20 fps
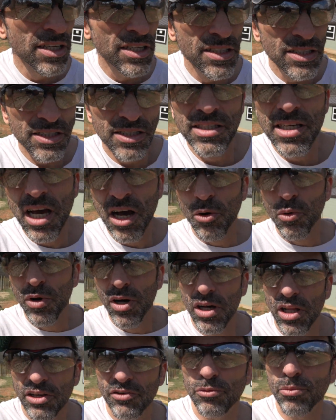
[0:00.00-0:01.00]
see how
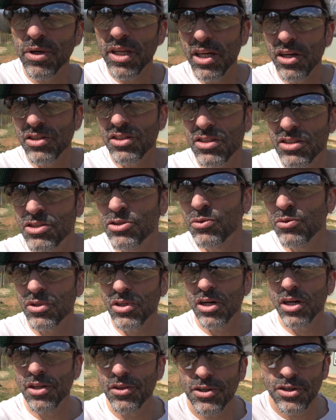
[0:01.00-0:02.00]
well everybody else is
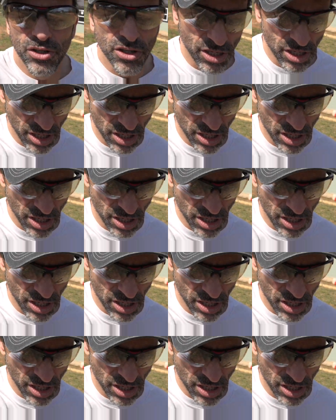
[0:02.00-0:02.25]
doing on their